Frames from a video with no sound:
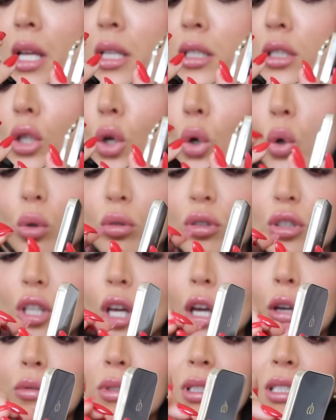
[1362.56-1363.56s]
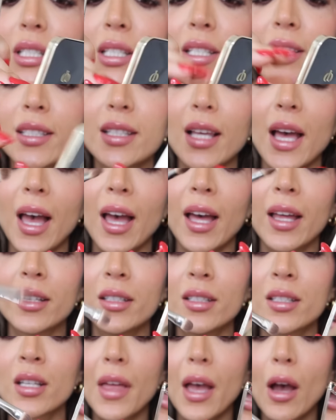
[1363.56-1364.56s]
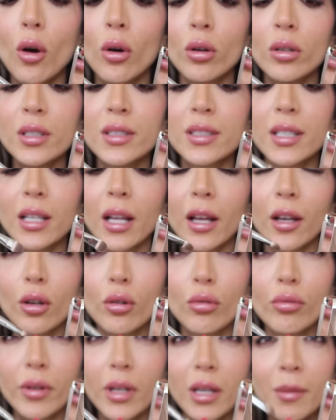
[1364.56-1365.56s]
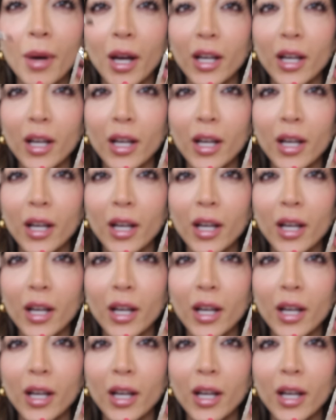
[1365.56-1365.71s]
it's called Toasty Sand they're honestly like cream